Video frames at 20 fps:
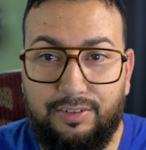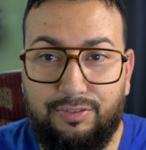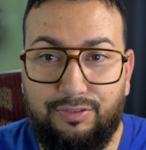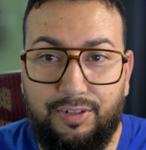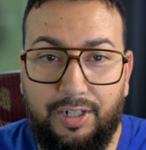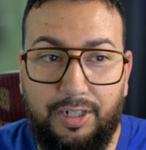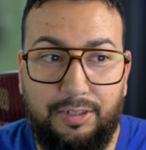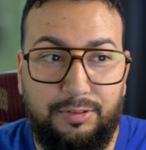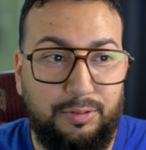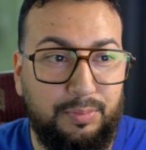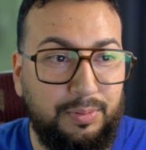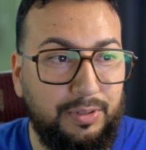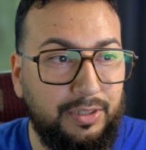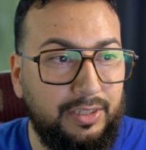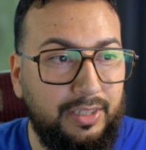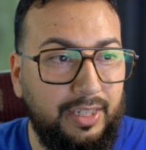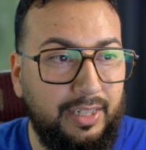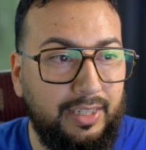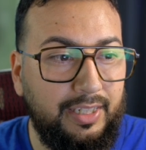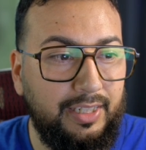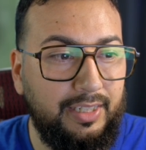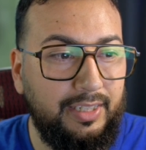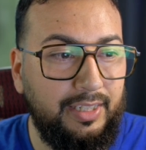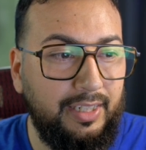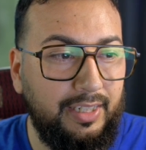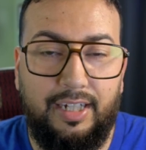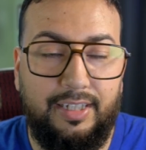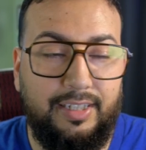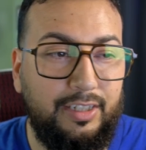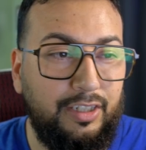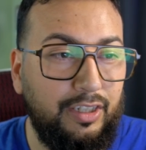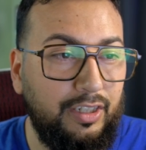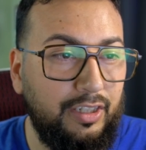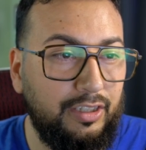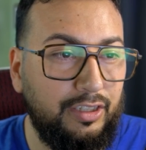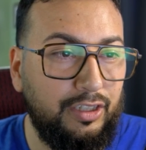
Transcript: frames per second, and then you can